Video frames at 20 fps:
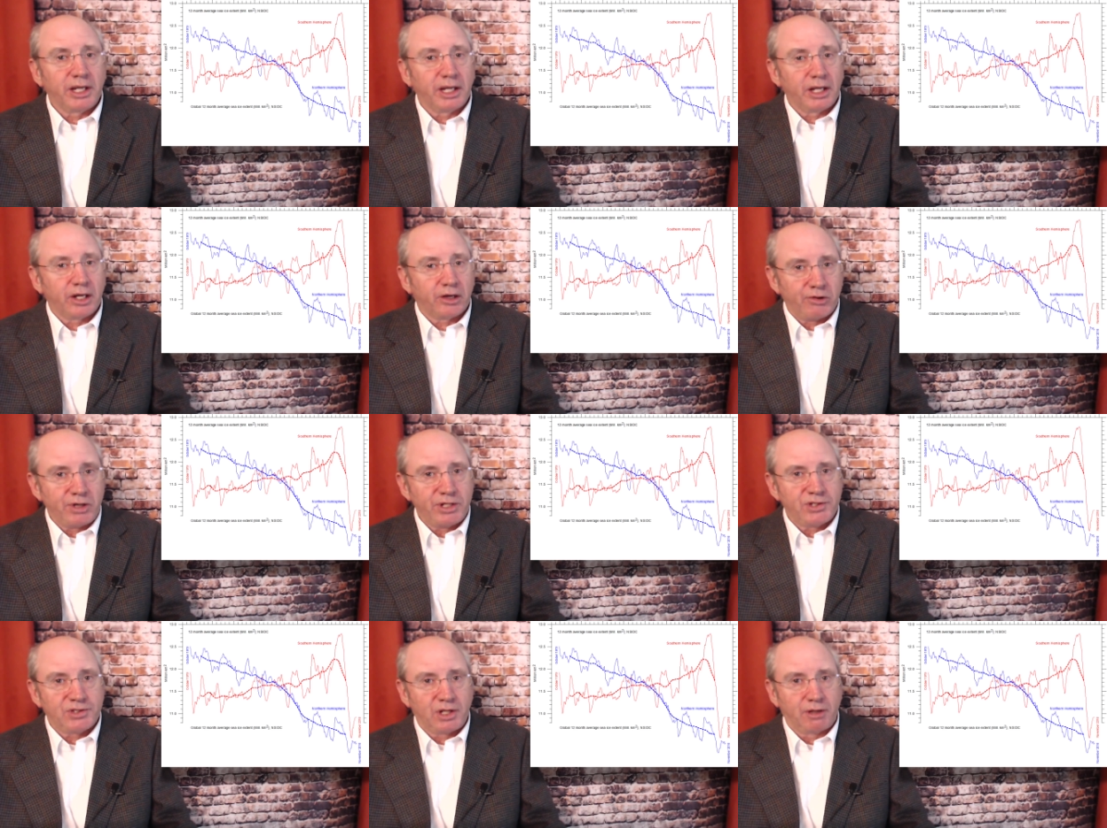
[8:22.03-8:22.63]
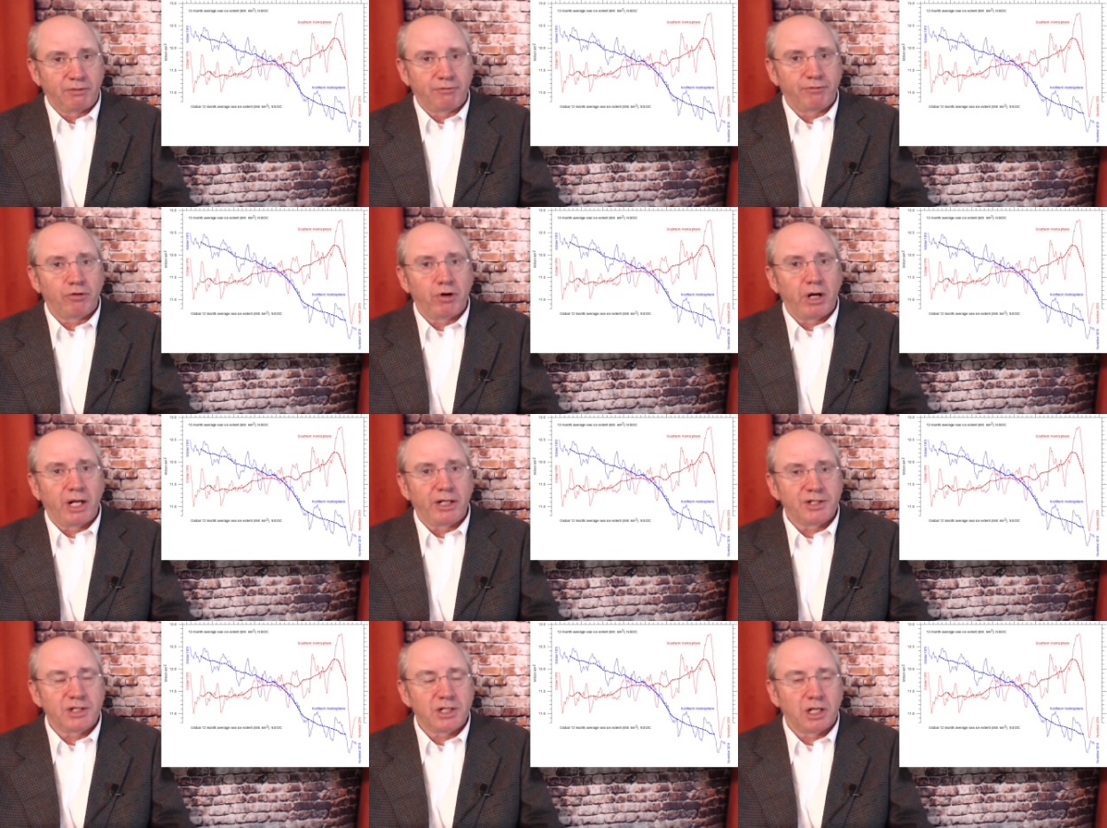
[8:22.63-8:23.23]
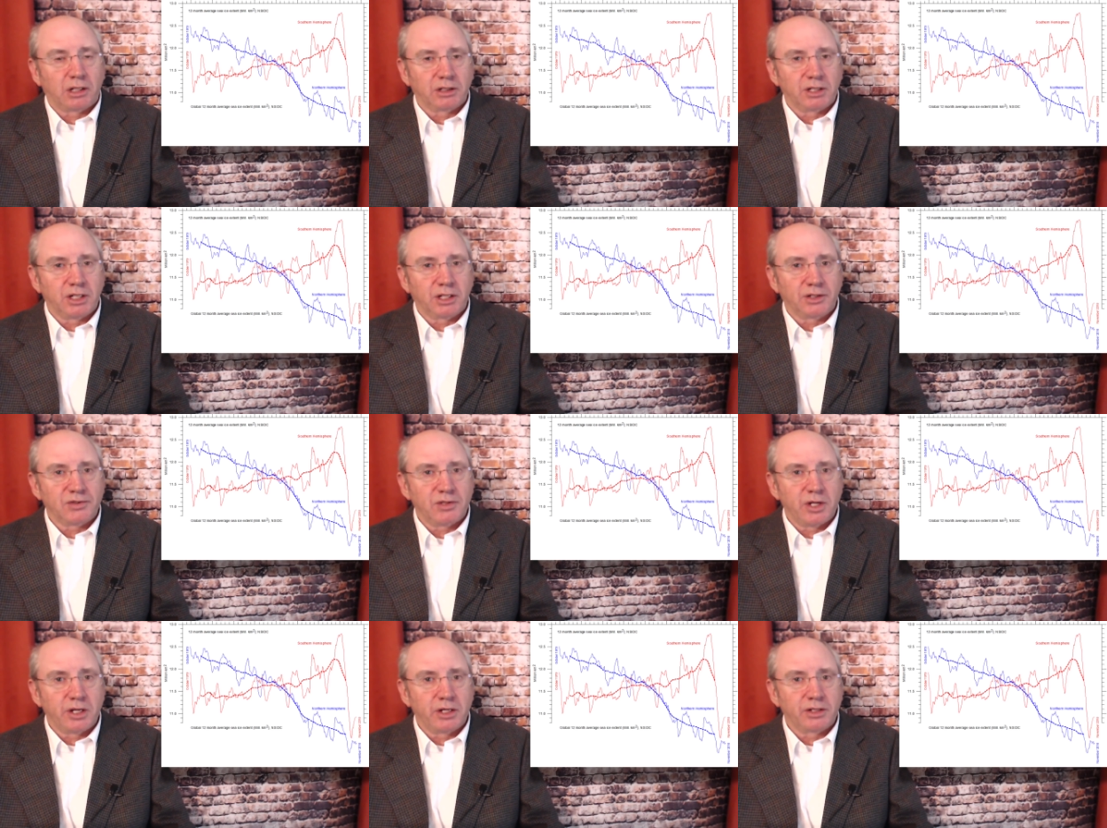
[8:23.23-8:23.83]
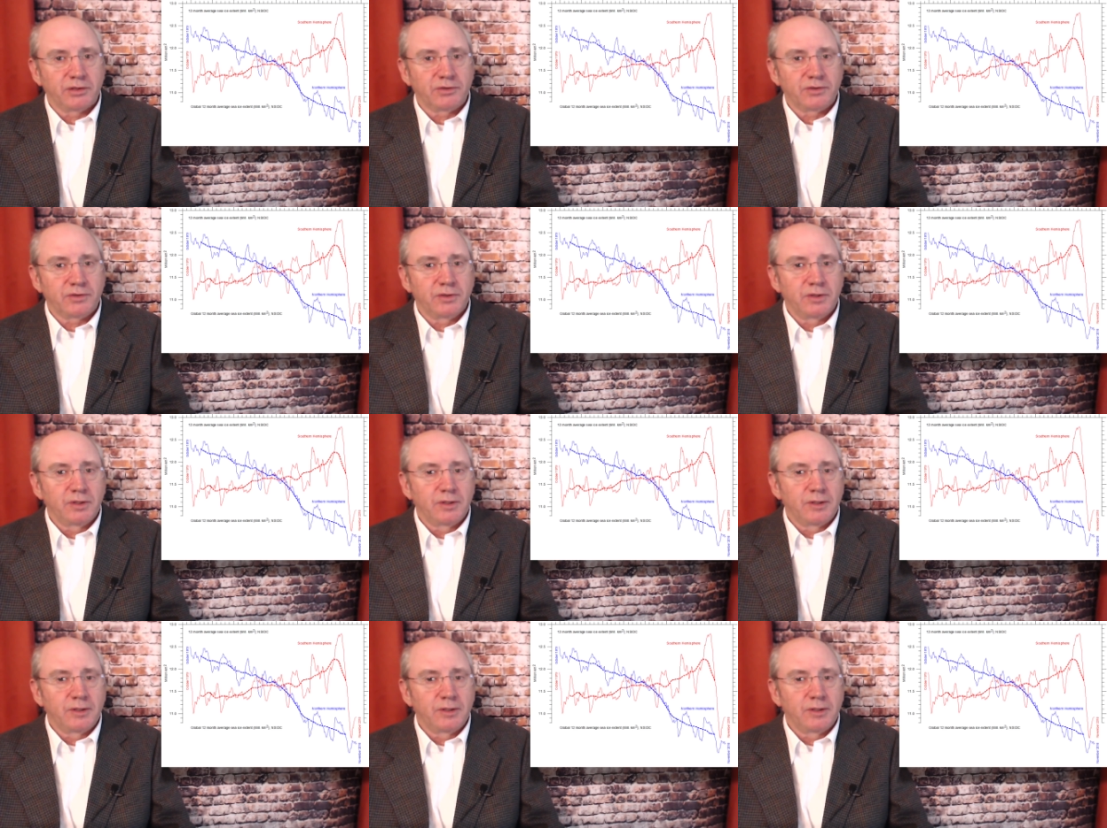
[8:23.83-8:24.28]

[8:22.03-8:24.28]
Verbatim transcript: increasing for Antarctic sea ice.